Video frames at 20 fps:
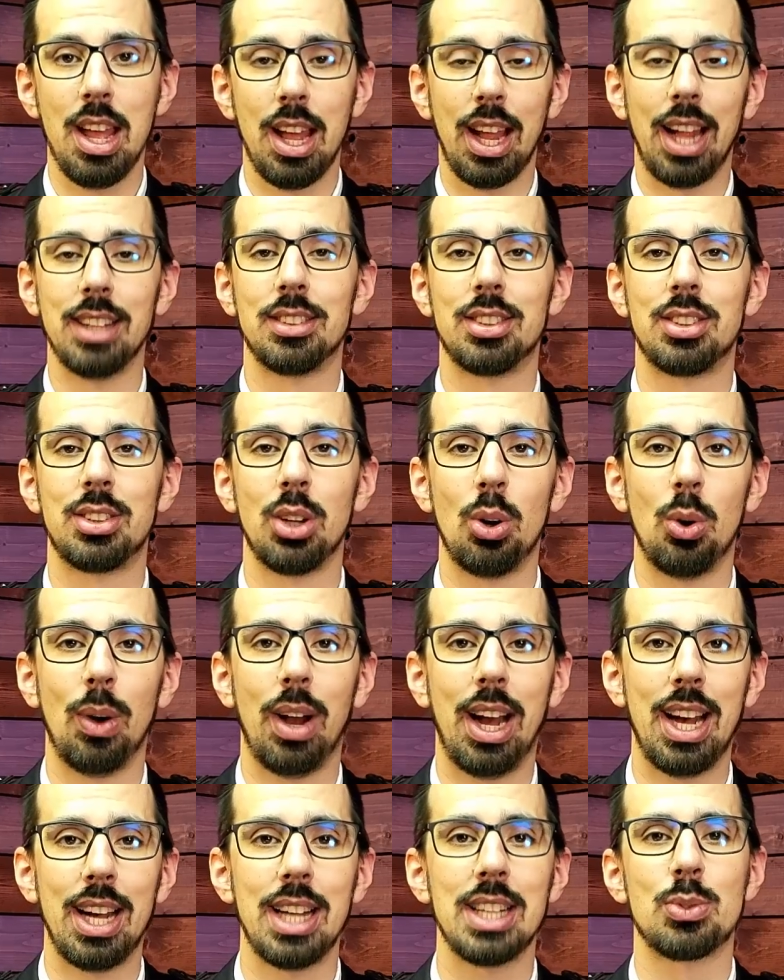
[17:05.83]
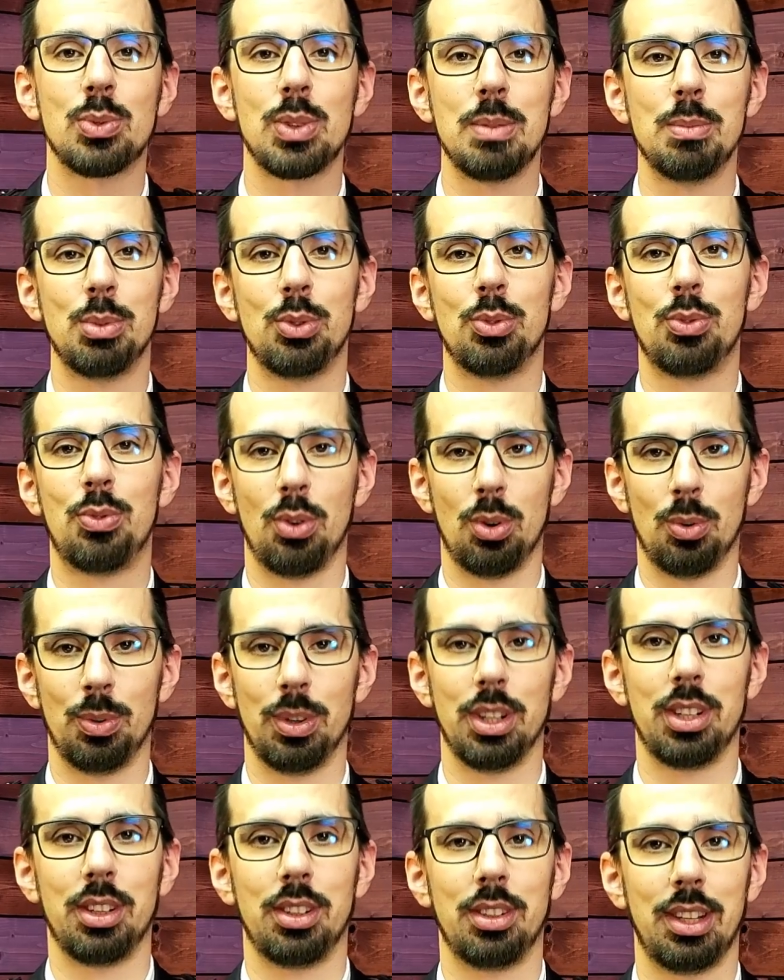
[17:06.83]
And so as we move
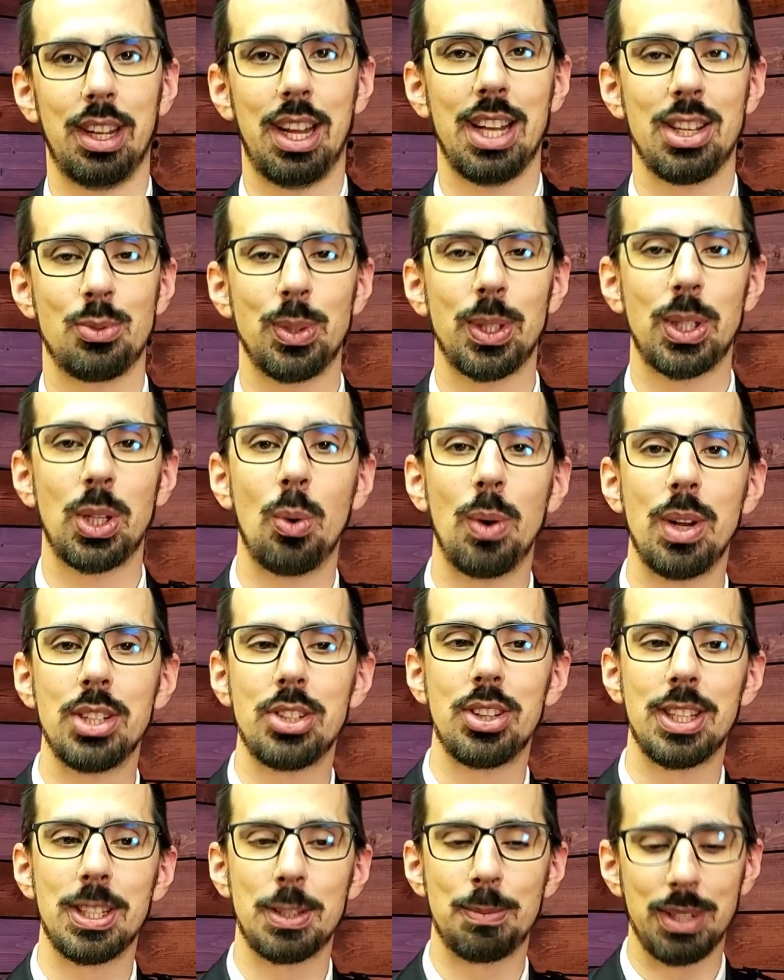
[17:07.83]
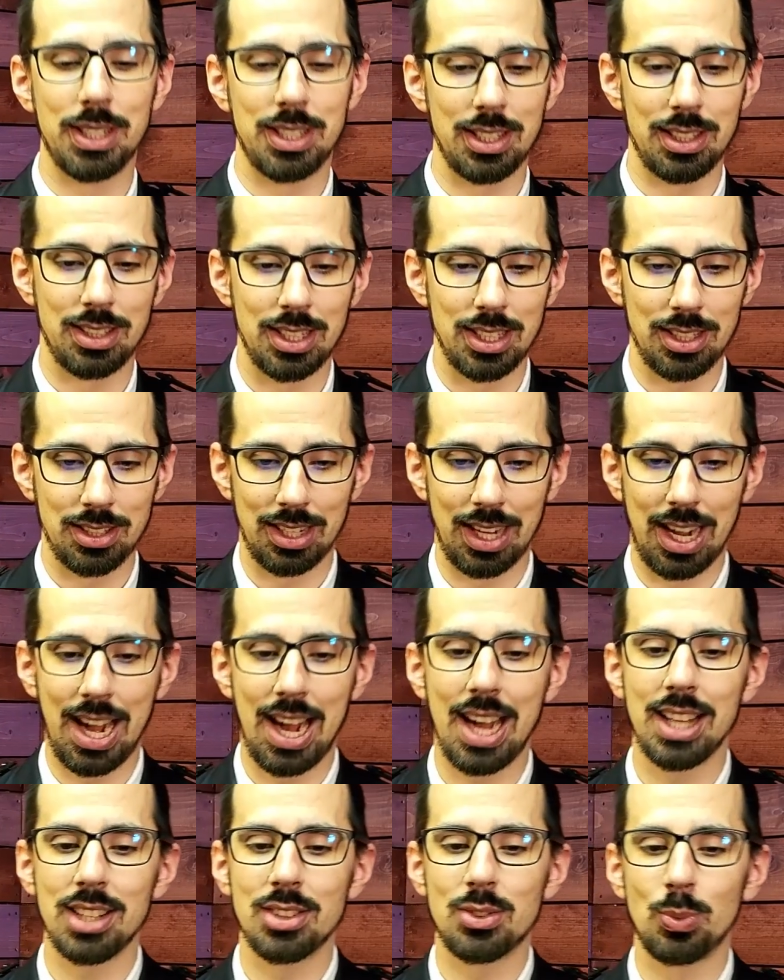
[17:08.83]
forward, as we go into this busy season,
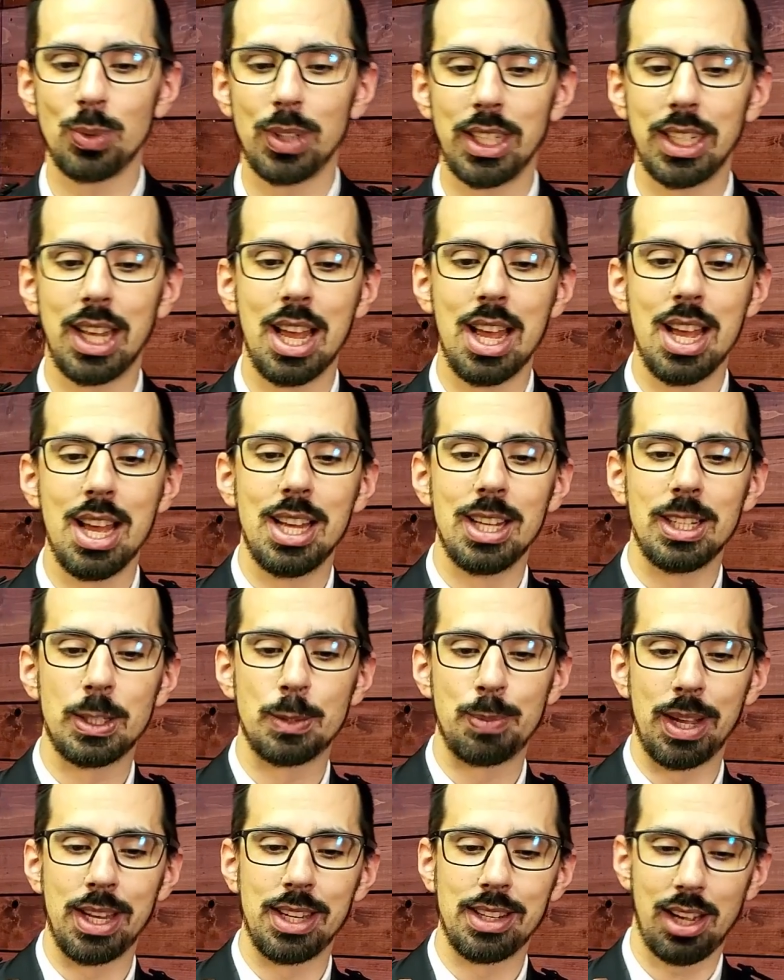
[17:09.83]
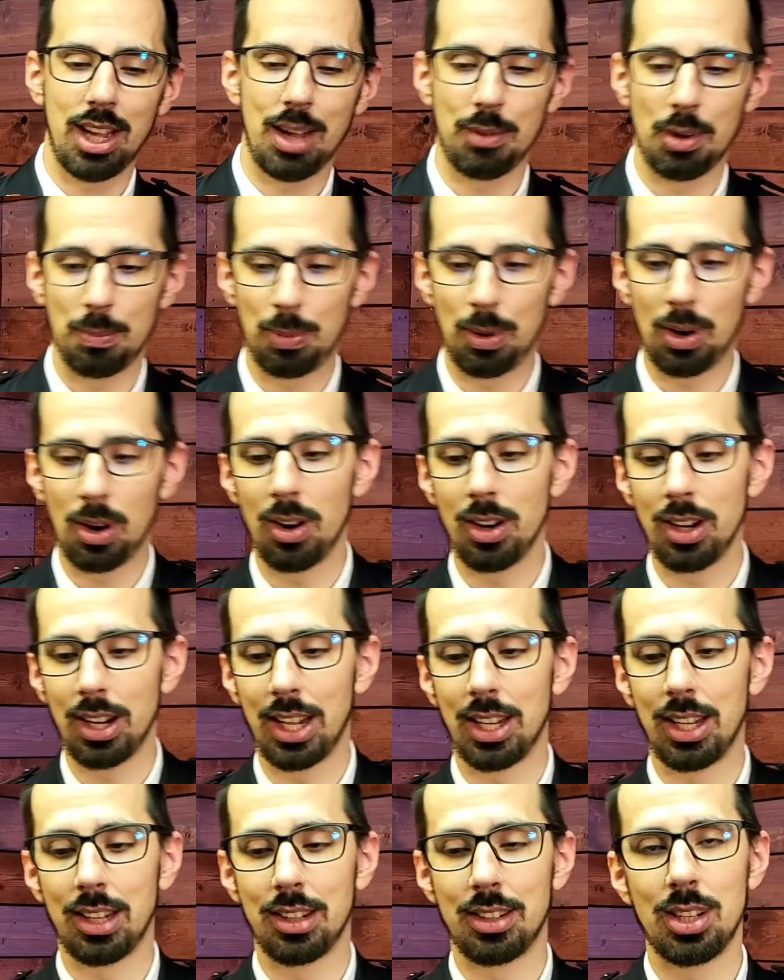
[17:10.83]
as we spend time apart
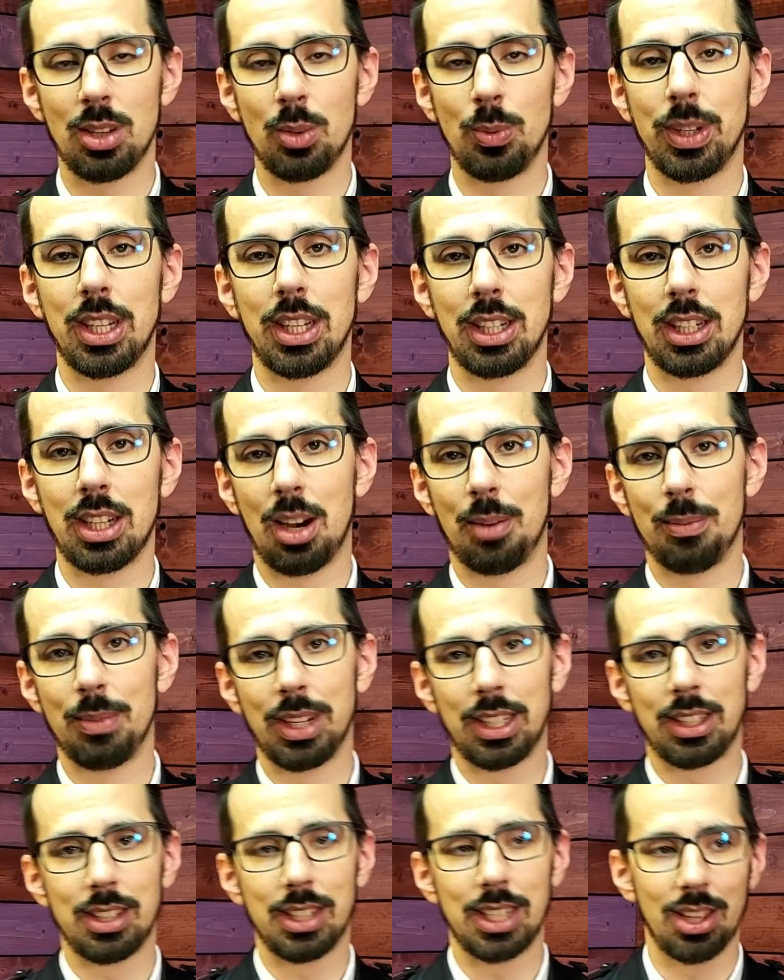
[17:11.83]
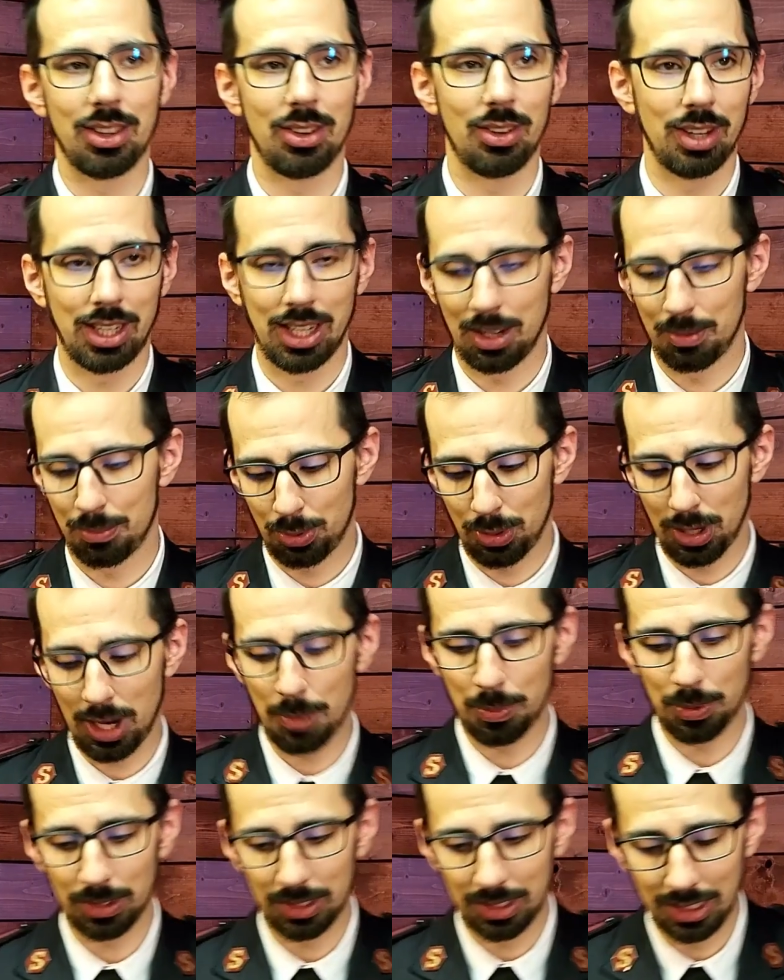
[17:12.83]
and until we can come together again
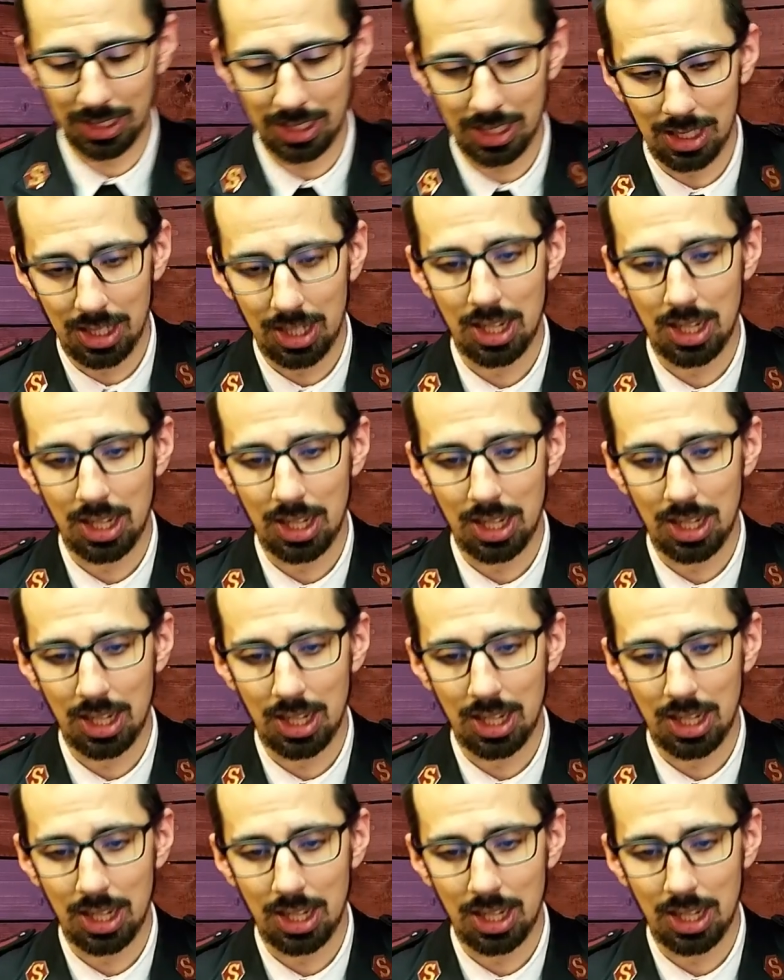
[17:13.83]
properly,